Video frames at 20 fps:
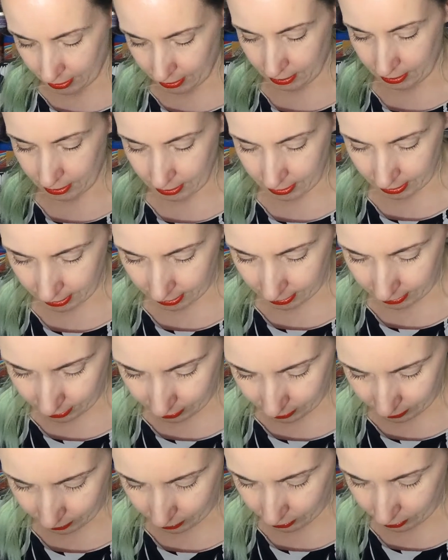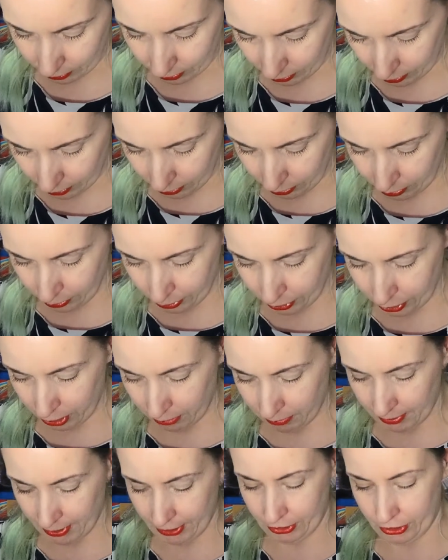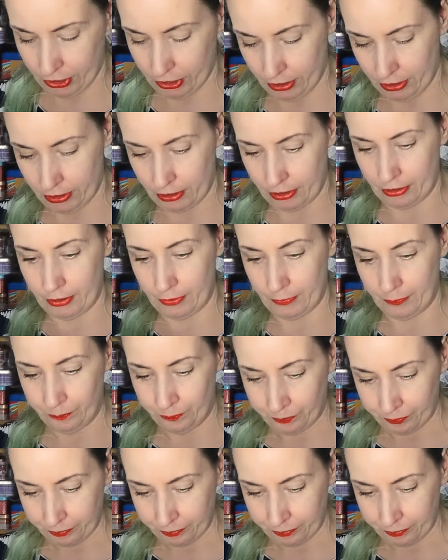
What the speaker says: I also worked on